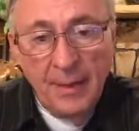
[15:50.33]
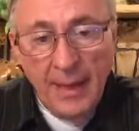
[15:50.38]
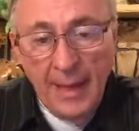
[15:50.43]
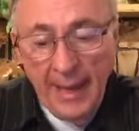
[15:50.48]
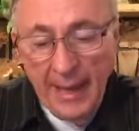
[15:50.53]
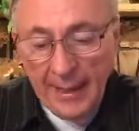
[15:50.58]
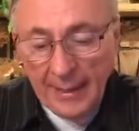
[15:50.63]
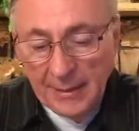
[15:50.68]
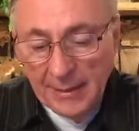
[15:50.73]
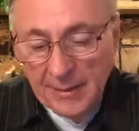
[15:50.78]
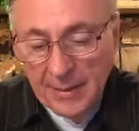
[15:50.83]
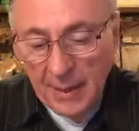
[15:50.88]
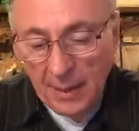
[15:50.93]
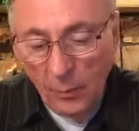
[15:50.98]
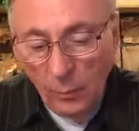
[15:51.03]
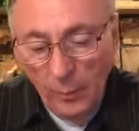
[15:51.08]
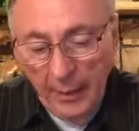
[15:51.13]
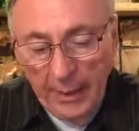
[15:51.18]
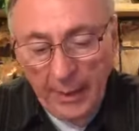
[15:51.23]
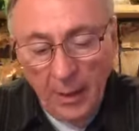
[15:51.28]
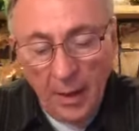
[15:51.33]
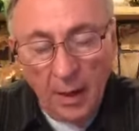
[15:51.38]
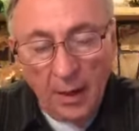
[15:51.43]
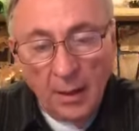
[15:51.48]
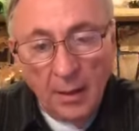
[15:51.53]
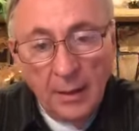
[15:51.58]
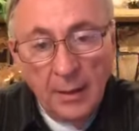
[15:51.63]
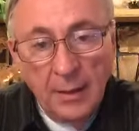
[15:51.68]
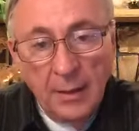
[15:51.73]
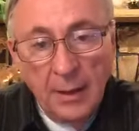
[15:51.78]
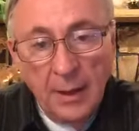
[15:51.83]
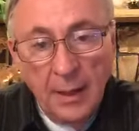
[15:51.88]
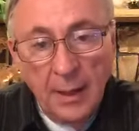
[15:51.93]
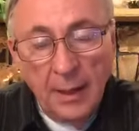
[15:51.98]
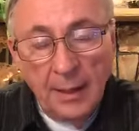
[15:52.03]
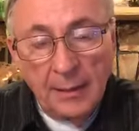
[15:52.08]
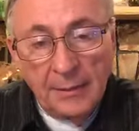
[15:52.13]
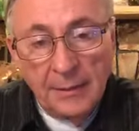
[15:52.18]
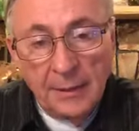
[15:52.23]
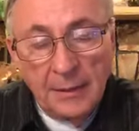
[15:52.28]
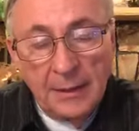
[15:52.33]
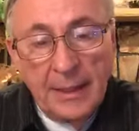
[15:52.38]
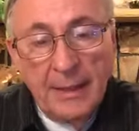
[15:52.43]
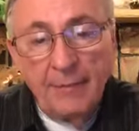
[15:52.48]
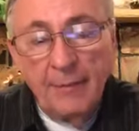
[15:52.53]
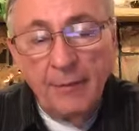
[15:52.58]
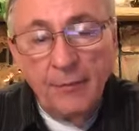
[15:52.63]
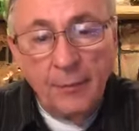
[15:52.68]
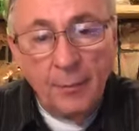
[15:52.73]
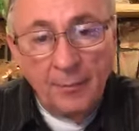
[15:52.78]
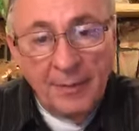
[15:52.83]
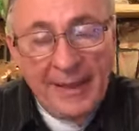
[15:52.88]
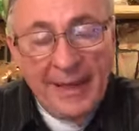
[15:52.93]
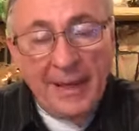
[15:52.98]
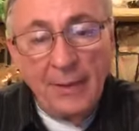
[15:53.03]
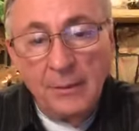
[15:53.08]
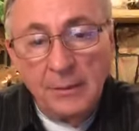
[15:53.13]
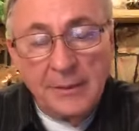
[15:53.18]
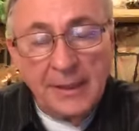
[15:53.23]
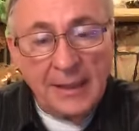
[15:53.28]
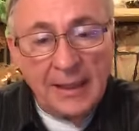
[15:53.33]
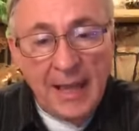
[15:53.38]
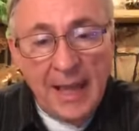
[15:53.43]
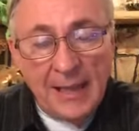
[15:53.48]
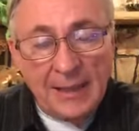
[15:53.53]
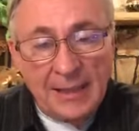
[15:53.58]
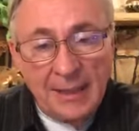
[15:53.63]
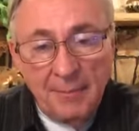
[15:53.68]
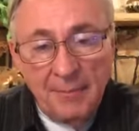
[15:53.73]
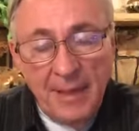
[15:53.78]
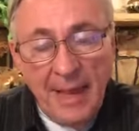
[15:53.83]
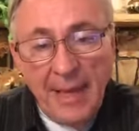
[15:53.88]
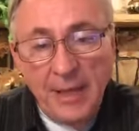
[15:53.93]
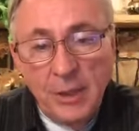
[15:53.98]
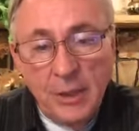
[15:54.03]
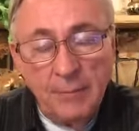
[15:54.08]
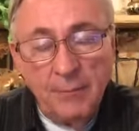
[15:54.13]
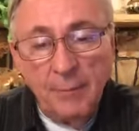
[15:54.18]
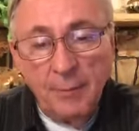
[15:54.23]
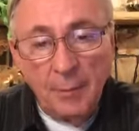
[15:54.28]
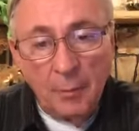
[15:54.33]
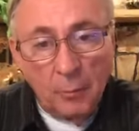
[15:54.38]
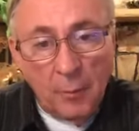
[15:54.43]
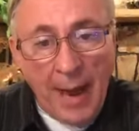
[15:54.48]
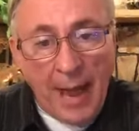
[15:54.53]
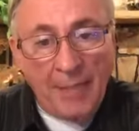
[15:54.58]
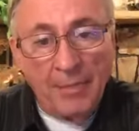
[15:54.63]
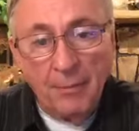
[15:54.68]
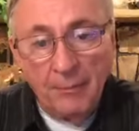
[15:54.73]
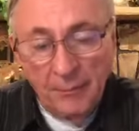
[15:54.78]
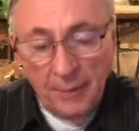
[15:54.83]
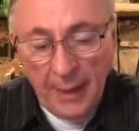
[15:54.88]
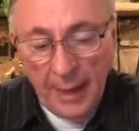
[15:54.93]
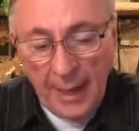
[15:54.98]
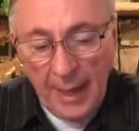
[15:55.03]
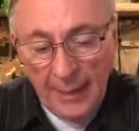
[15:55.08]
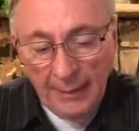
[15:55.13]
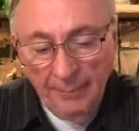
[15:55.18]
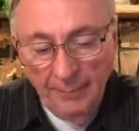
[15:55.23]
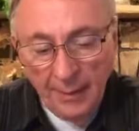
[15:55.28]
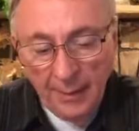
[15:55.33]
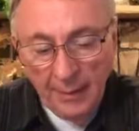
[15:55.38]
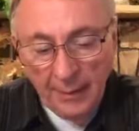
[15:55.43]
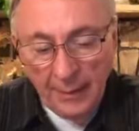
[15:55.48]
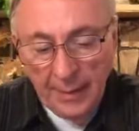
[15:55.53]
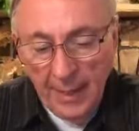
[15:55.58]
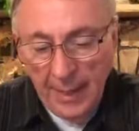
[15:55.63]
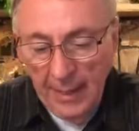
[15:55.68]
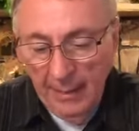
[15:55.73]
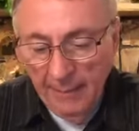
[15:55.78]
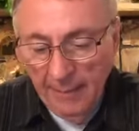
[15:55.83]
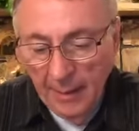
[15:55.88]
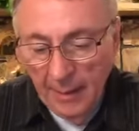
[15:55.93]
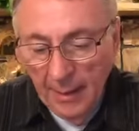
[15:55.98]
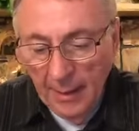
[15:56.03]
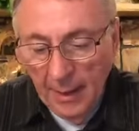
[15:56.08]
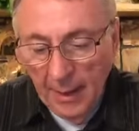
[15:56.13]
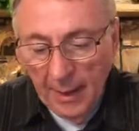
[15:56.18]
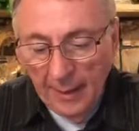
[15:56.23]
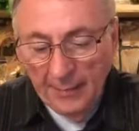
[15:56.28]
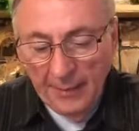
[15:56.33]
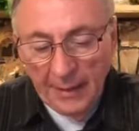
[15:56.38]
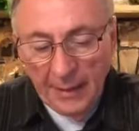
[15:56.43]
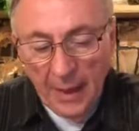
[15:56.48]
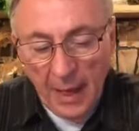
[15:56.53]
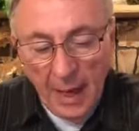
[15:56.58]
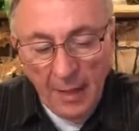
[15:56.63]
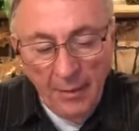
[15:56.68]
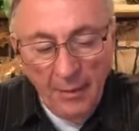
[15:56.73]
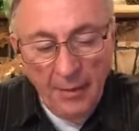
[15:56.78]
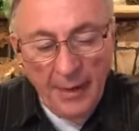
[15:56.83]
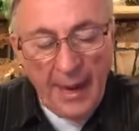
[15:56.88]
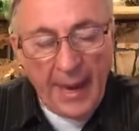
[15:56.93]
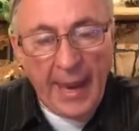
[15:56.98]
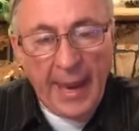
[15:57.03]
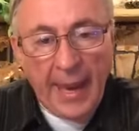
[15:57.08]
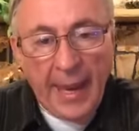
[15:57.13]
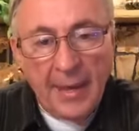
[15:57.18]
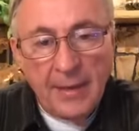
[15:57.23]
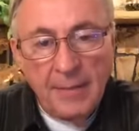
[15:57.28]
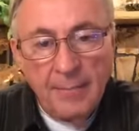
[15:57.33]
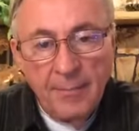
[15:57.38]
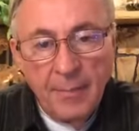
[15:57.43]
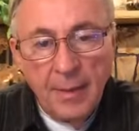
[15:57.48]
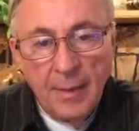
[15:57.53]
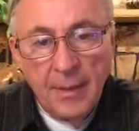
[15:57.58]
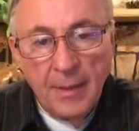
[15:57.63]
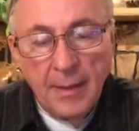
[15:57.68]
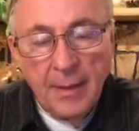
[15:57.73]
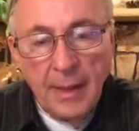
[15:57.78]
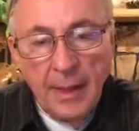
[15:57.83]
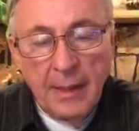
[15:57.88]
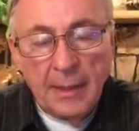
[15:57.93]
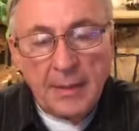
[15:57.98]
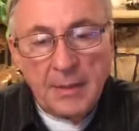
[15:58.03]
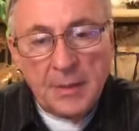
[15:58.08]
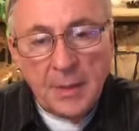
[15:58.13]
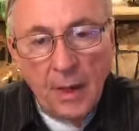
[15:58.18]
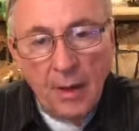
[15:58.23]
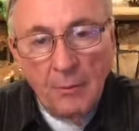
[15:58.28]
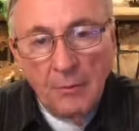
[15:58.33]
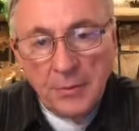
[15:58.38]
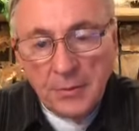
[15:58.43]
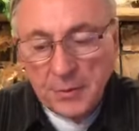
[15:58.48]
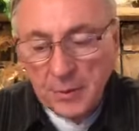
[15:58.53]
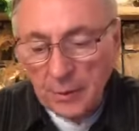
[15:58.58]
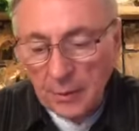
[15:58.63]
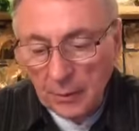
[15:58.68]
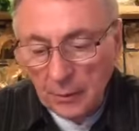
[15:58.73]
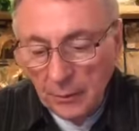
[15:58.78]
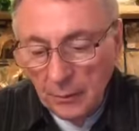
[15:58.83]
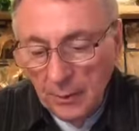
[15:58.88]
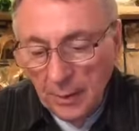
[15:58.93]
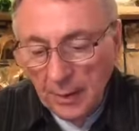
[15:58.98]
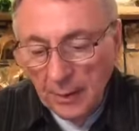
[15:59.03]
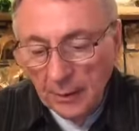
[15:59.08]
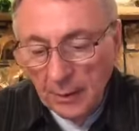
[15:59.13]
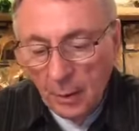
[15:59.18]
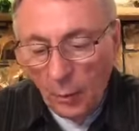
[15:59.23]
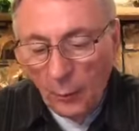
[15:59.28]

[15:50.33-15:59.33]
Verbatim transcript: and uh, we are uh, delivered from guilt and condemnation, from the wrath of God. Okay? On the other hand, it is also the